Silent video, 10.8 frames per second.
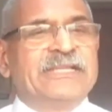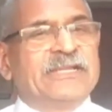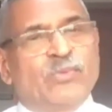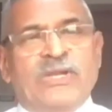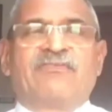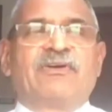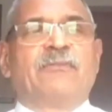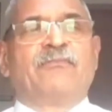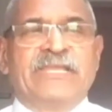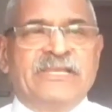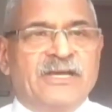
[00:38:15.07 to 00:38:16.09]
that one of our
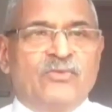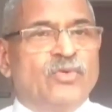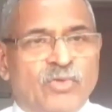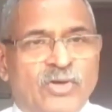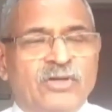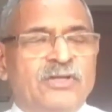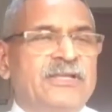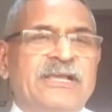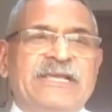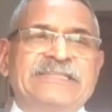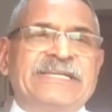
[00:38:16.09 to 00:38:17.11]
men are no more
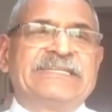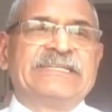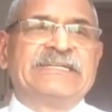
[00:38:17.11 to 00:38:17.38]
and that